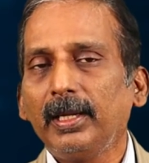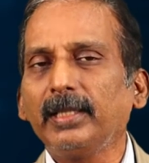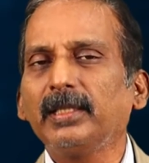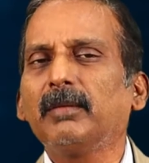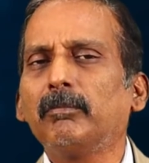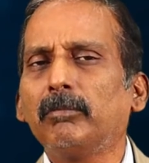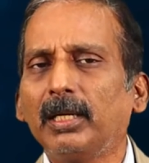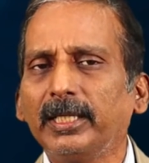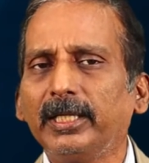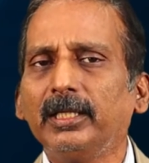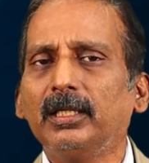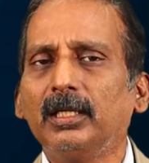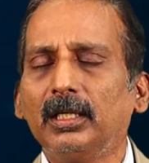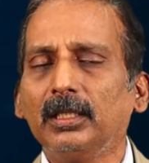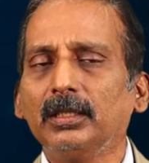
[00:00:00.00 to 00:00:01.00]
and the
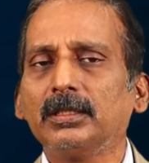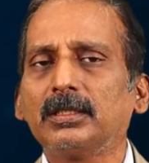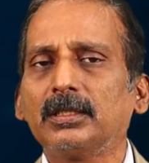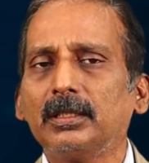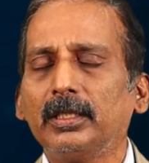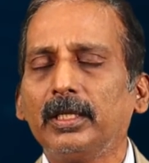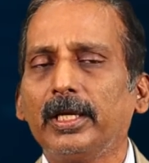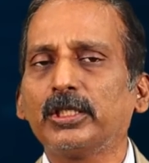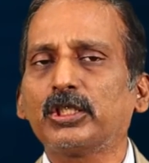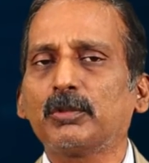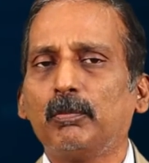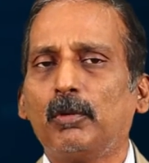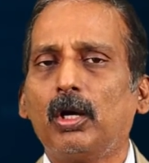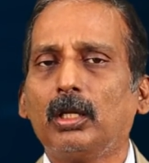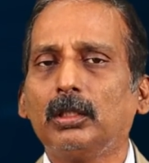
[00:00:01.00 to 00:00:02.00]
money earns a
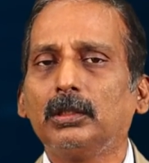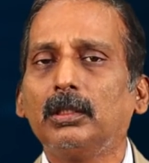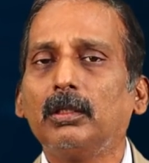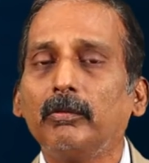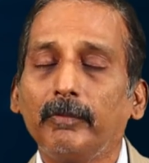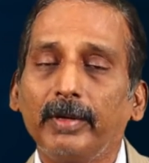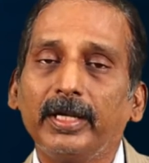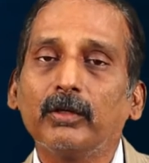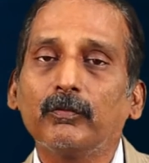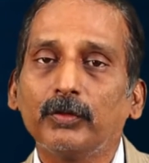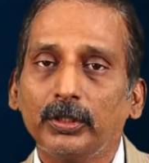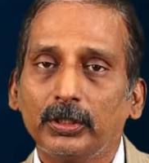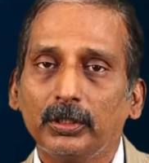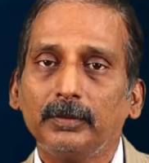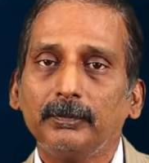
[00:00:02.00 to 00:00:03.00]
small rate of
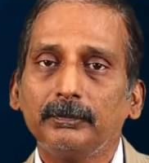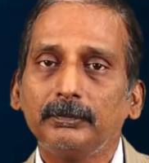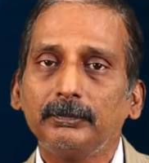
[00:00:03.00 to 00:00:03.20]
return.